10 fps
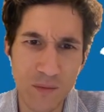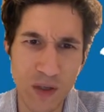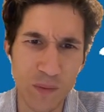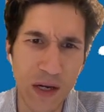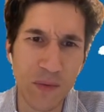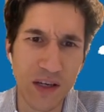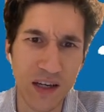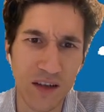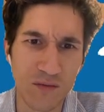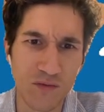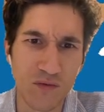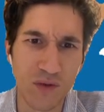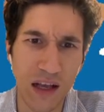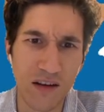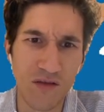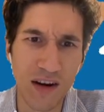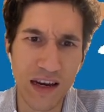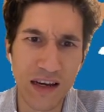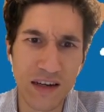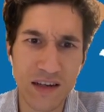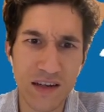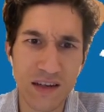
but maybe yeah like green.